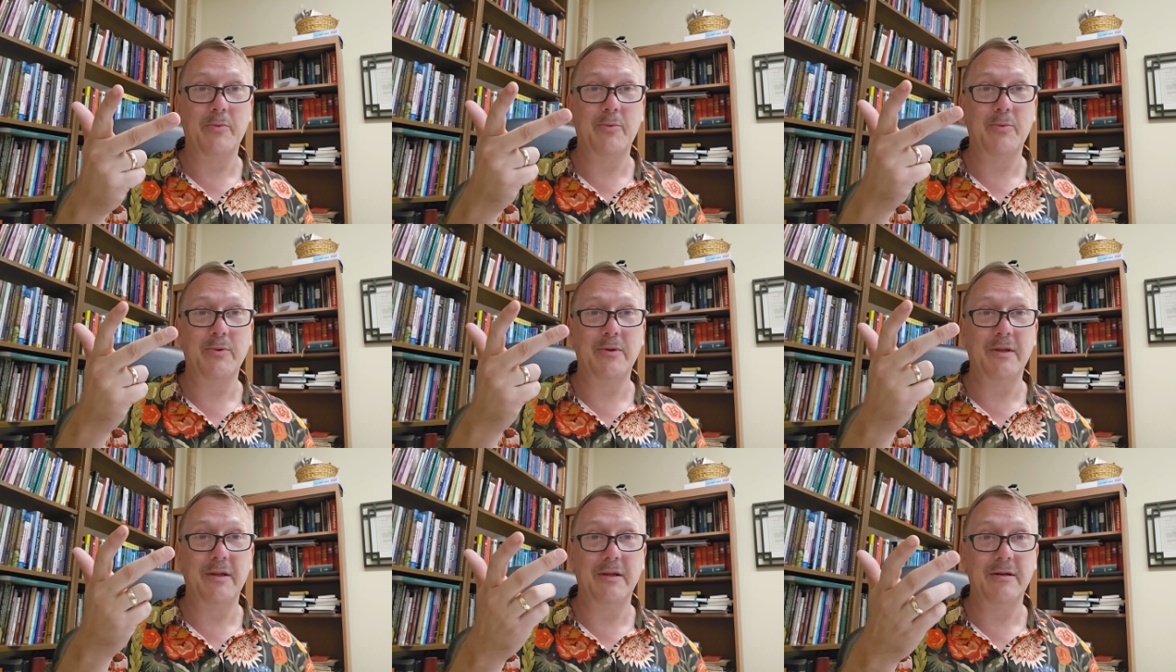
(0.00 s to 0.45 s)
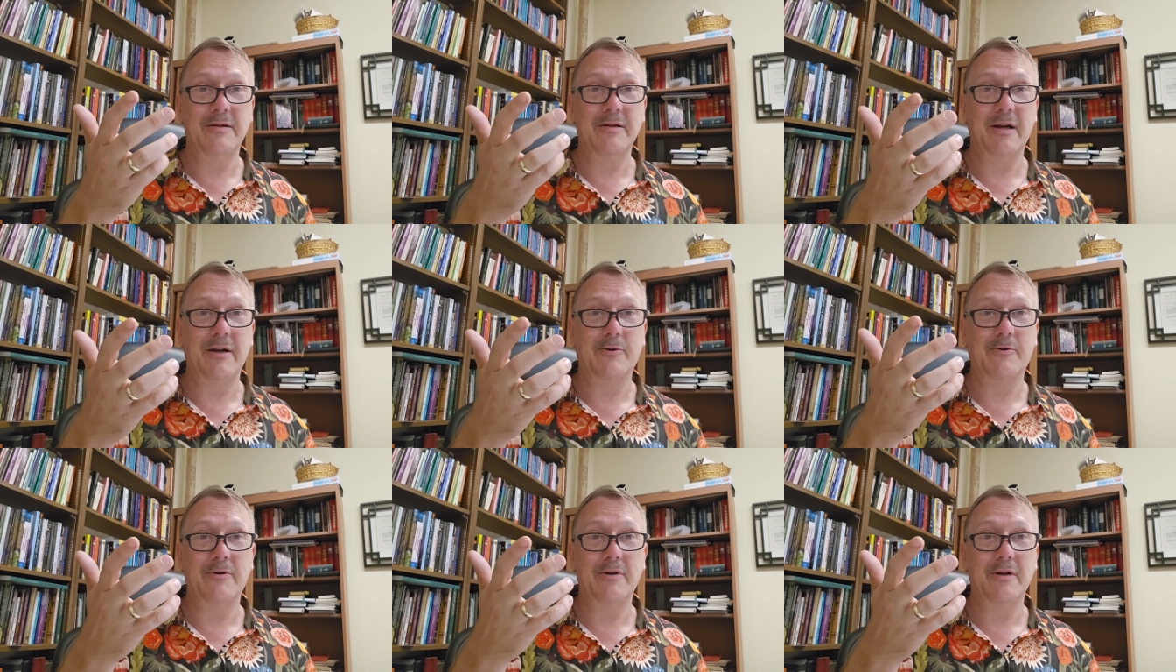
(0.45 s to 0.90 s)
in the
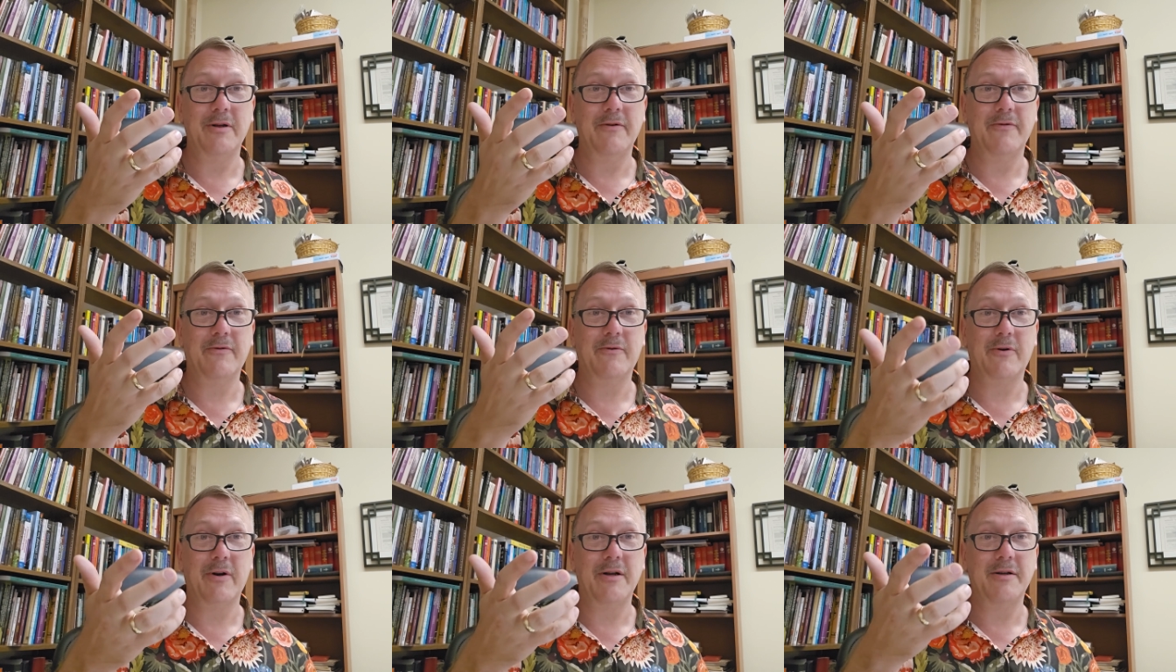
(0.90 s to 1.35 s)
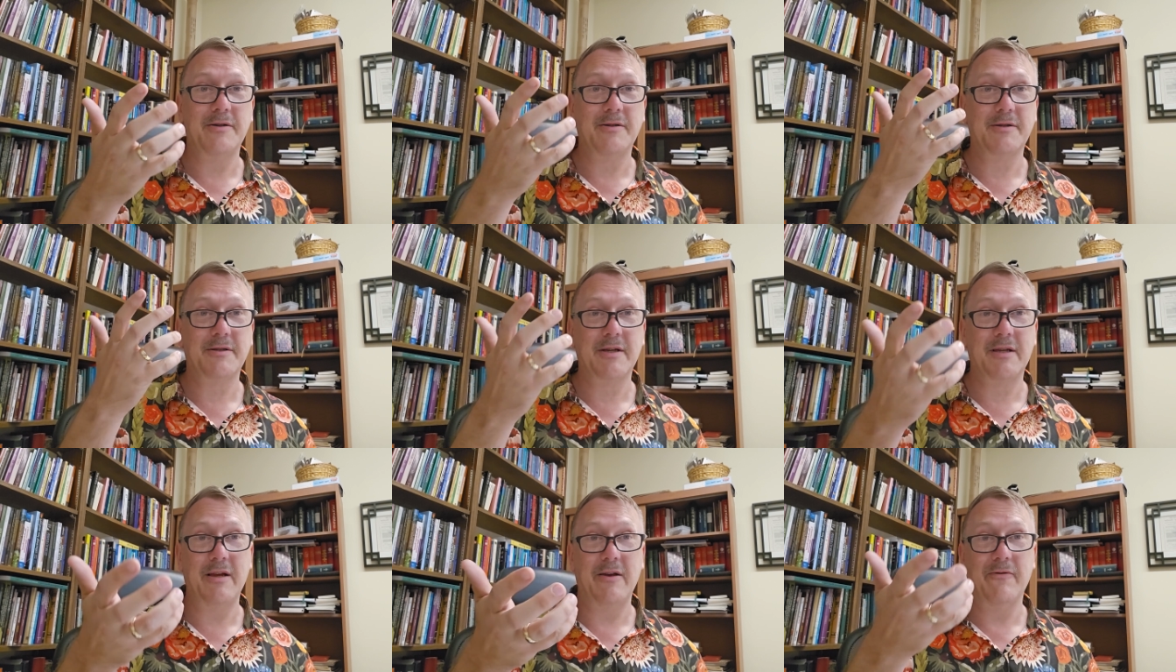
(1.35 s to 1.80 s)
integrity of
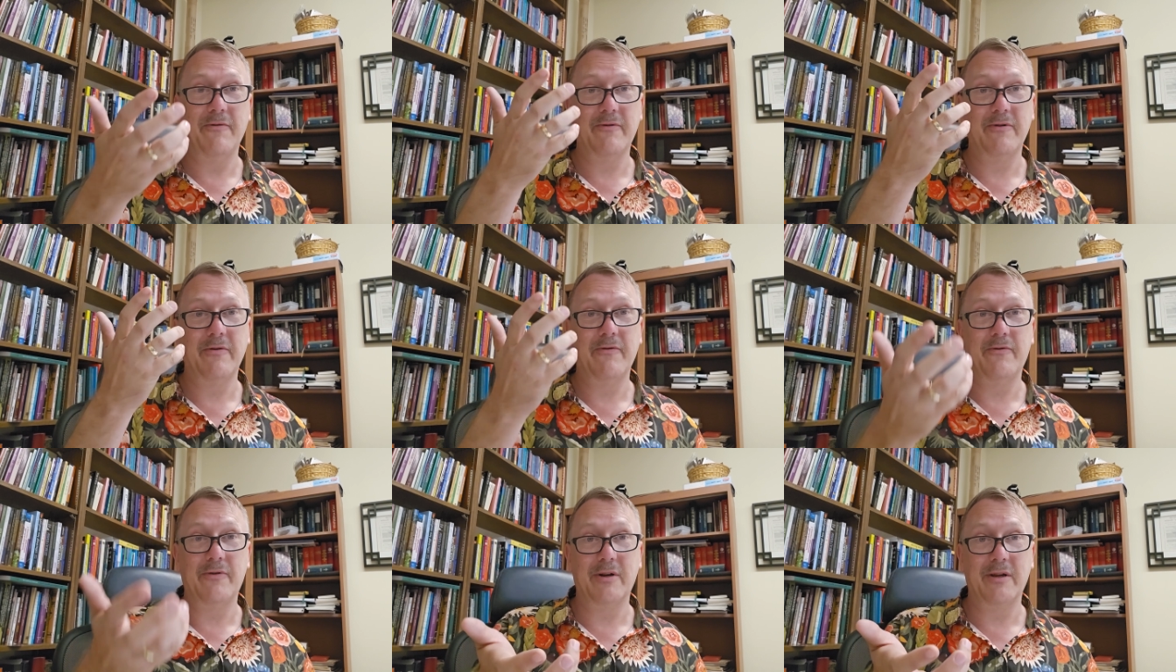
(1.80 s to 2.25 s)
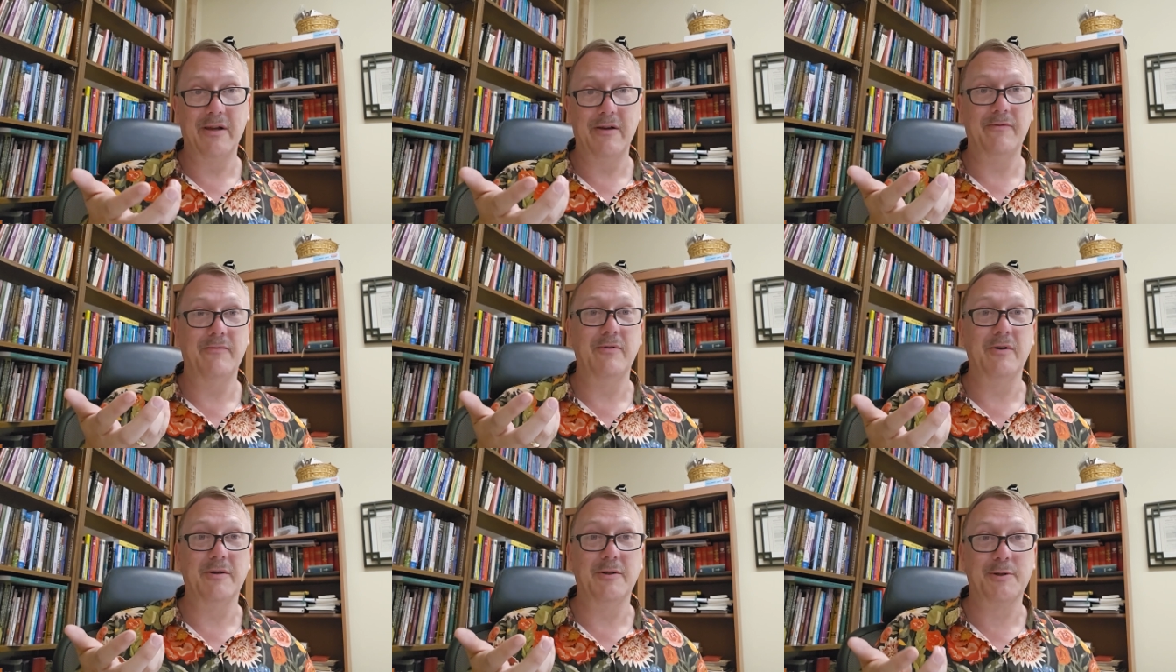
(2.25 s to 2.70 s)
Christ's gift of
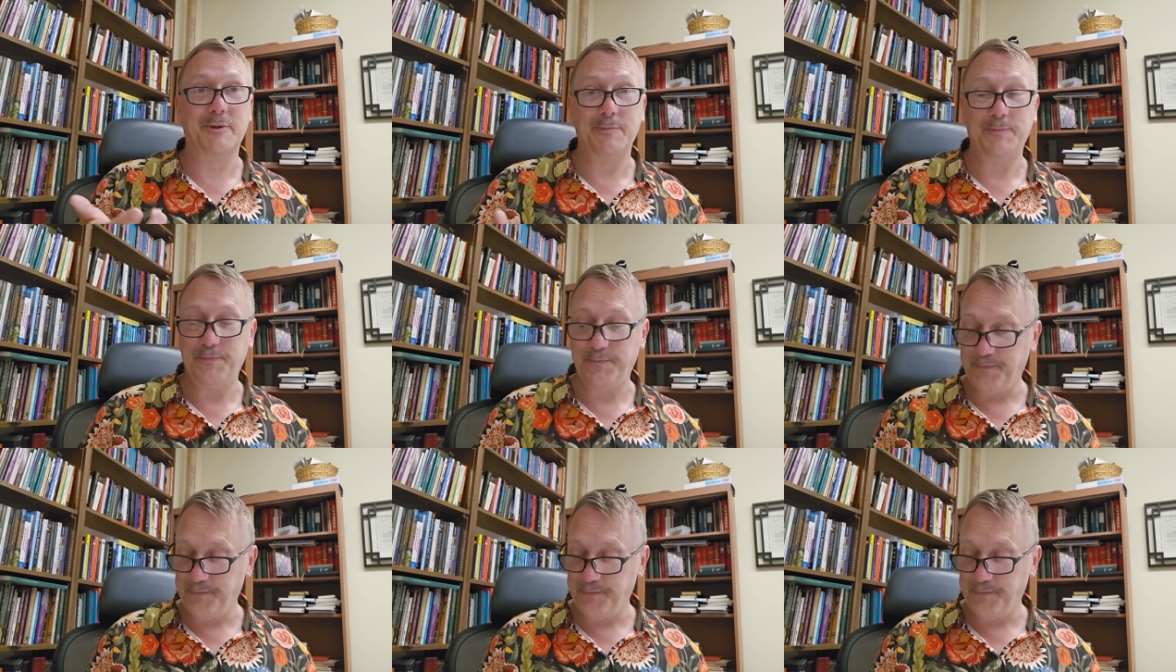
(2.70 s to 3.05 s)
forgiveness.